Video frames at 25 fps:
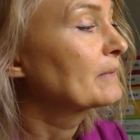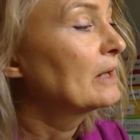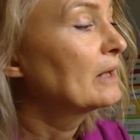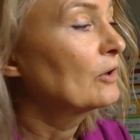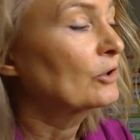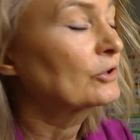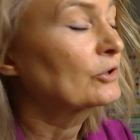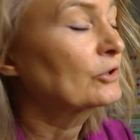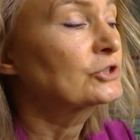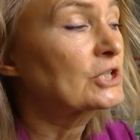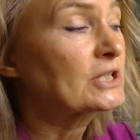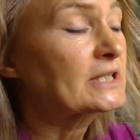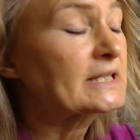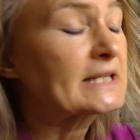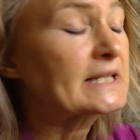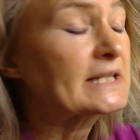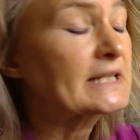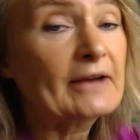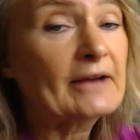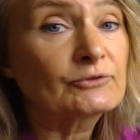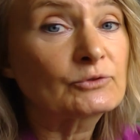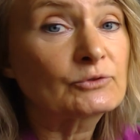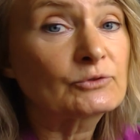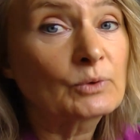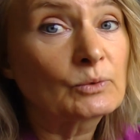or just
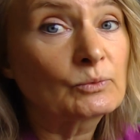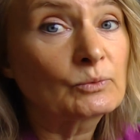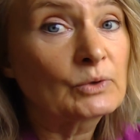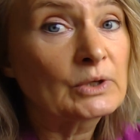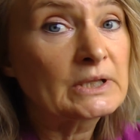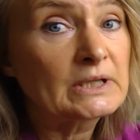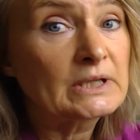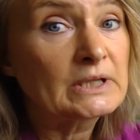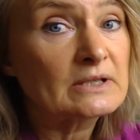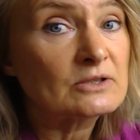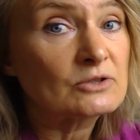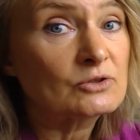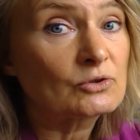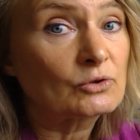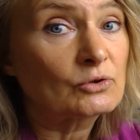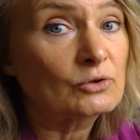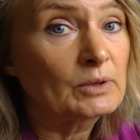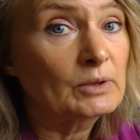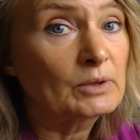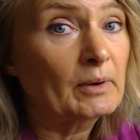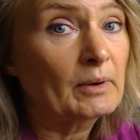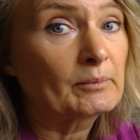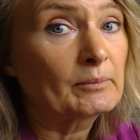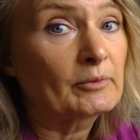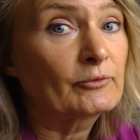after we read the story,
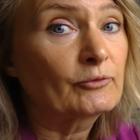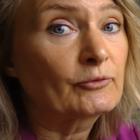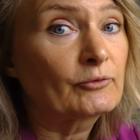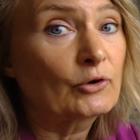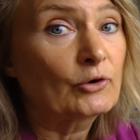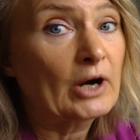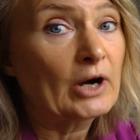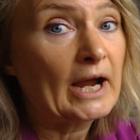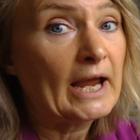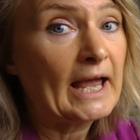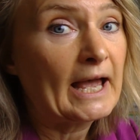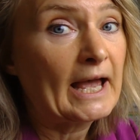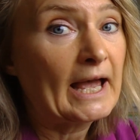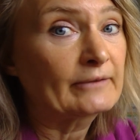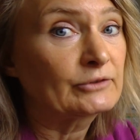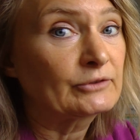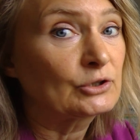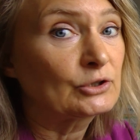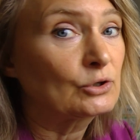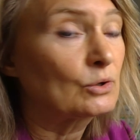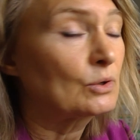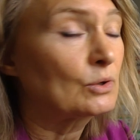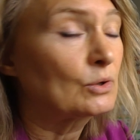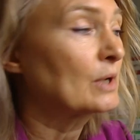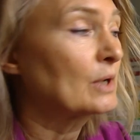but before I have you
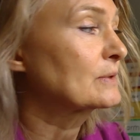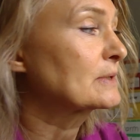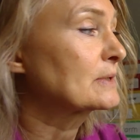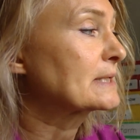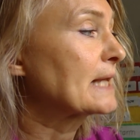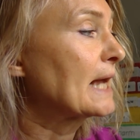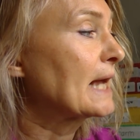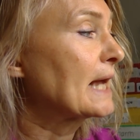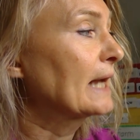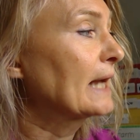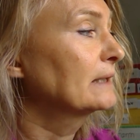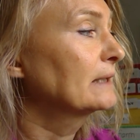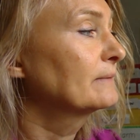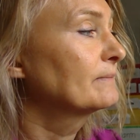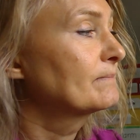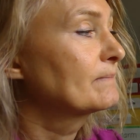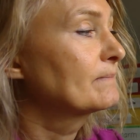go outside.